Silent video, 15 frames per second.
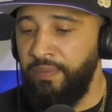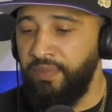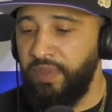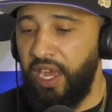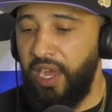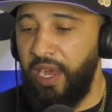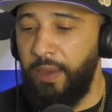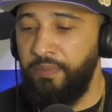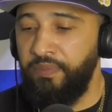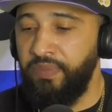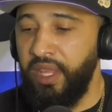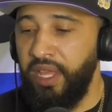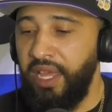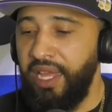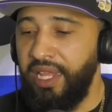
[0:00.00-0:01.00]
Um,
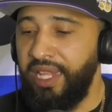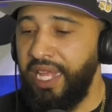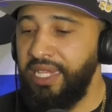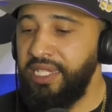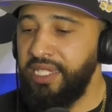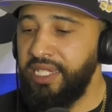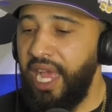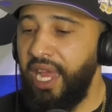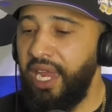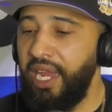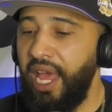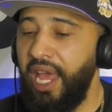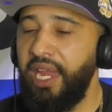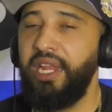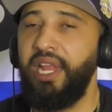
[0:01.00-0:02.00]
they just got a
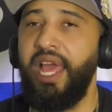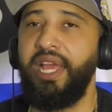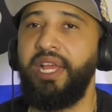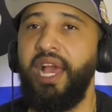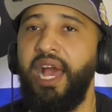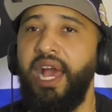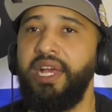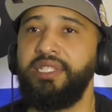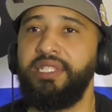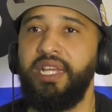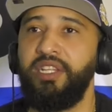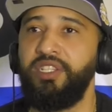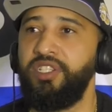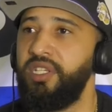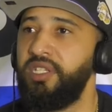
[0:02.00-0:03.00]
lot of like guys
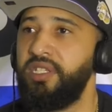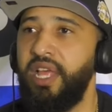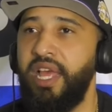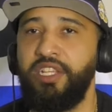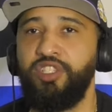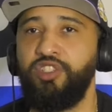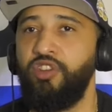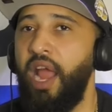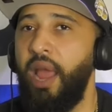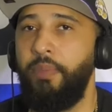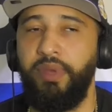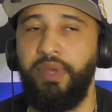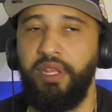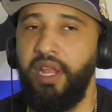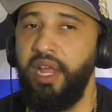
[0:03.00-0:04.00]
that are just like
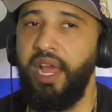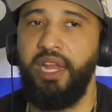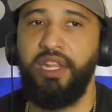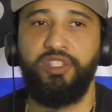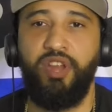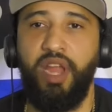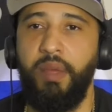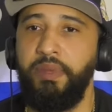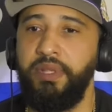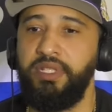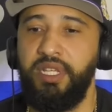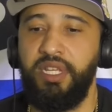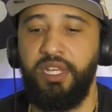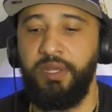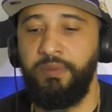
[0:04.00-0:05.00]
scrappy. They got a scrappy
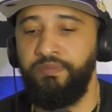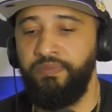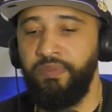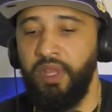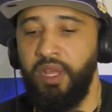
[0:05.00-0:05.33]
team.